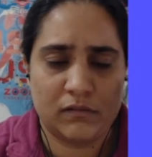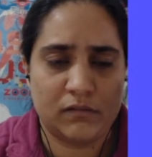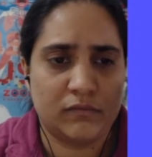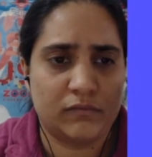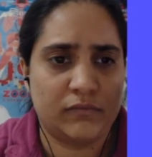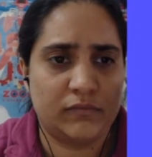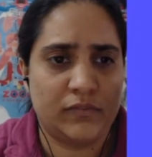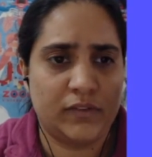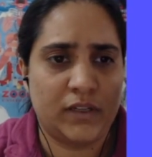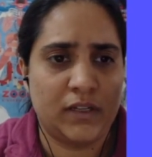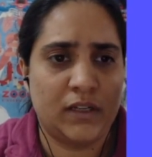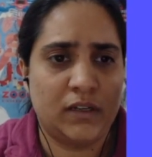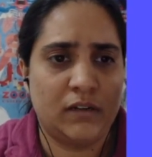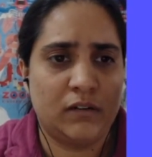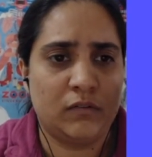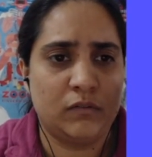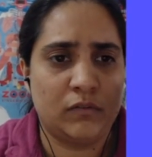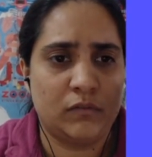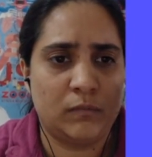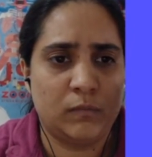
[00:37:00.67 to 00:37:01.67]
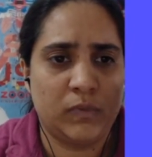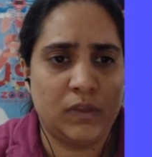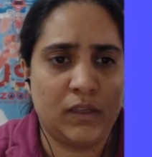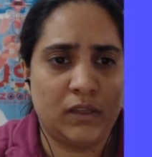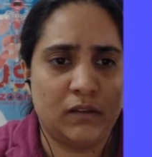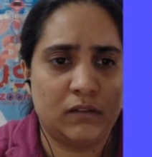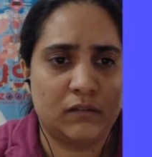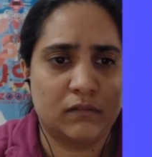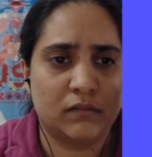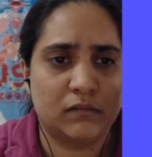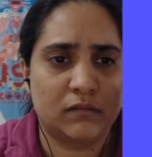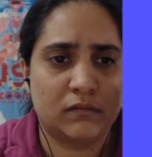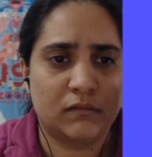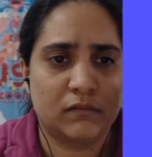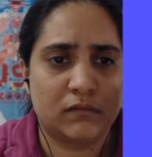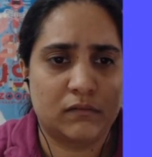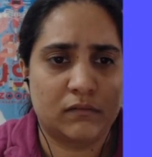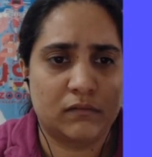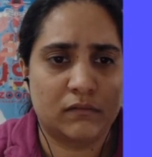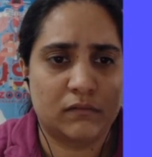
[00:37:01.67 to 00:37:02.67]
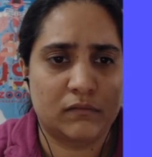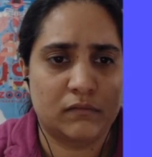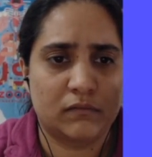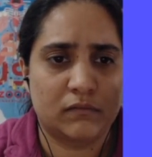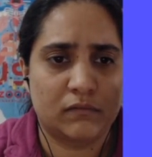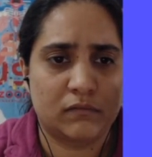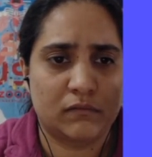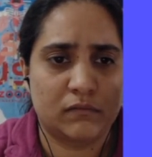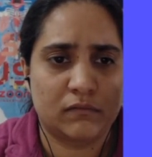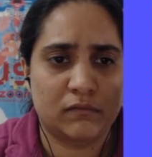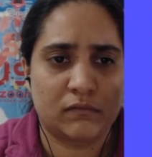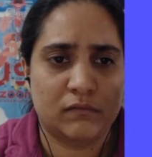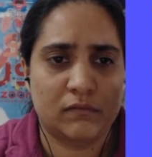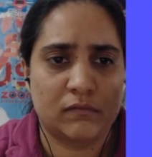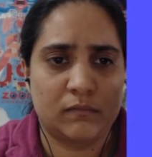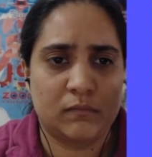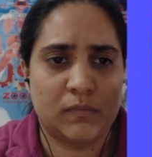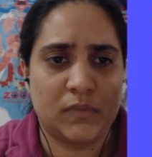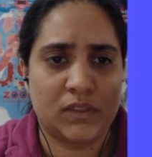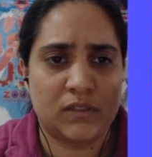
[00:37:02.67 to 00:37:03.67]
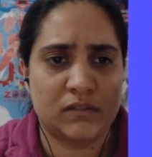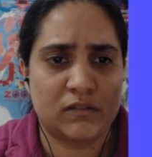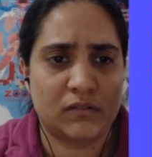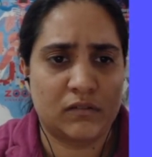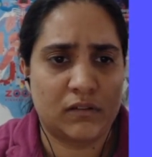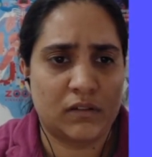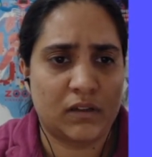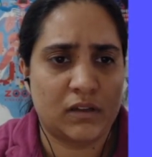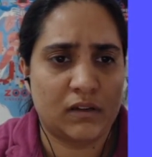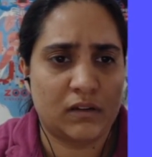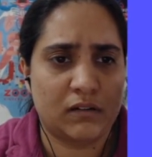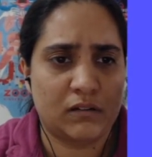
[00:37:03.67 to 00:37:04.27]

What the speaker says: fill could be based on that.